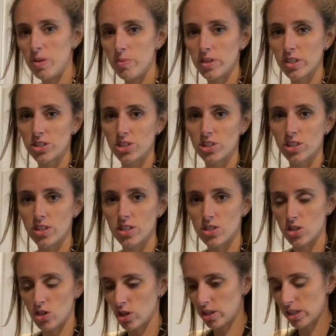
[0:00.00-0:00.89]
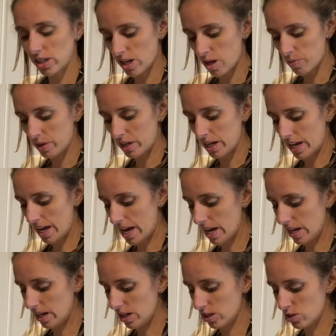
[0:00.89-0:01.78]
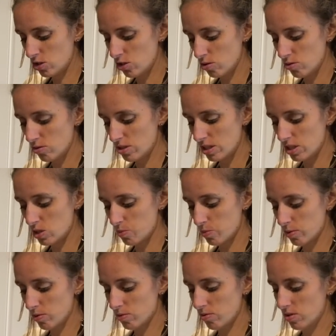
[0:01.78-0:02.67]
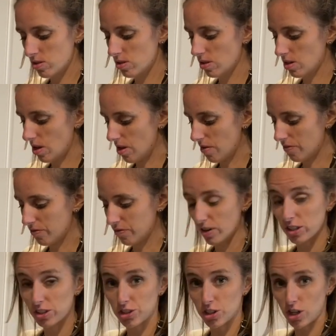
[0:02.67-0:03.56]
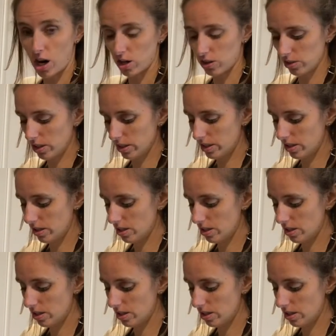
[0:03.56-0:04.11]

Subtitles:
mixture is cooking, I'm going to add in 2 teaspoons of fresh garlic,